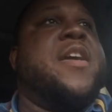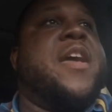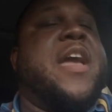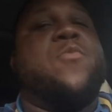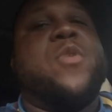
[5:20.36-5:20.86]

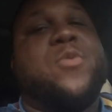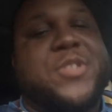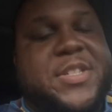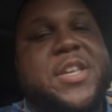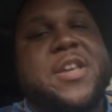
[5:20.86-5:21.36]
And we will
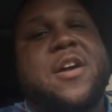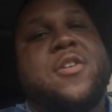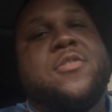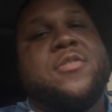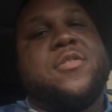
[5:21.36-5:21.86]
see
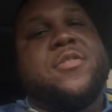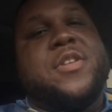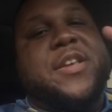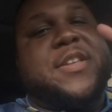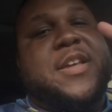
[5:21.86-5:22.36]
y'all
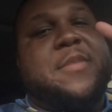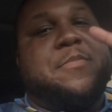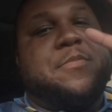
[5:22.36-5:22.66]
next time.